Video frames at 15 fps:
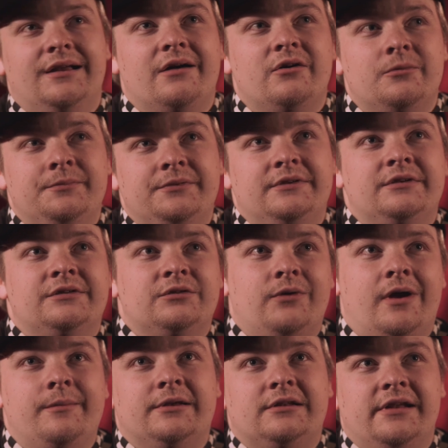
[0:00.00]
I would
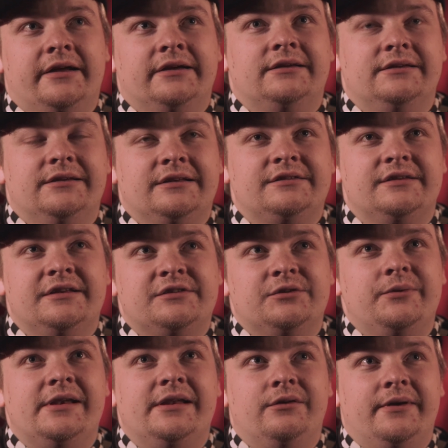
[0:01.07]
describe it like it's
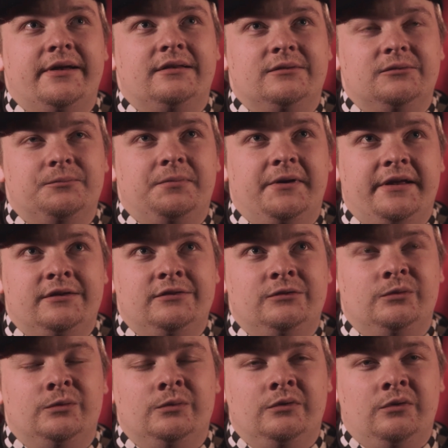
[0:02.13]
a really great place
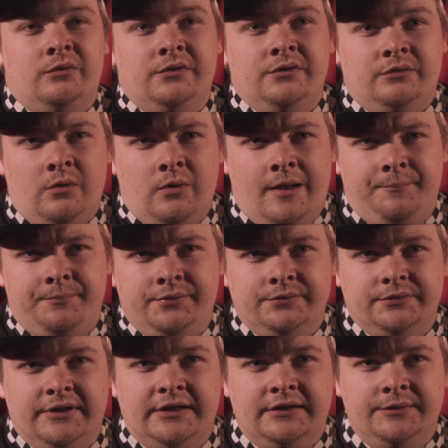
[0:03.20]
to grow up
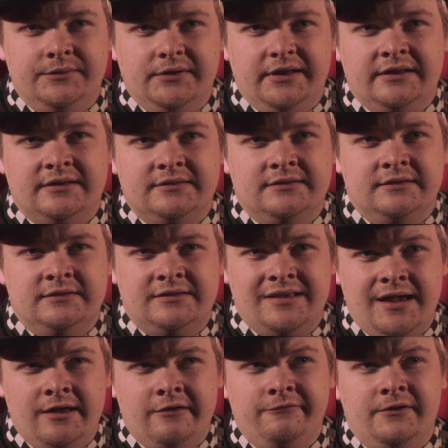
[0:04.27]
in. It's
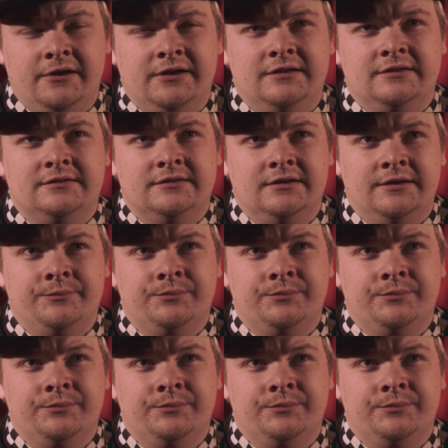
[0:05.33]
safe, and it's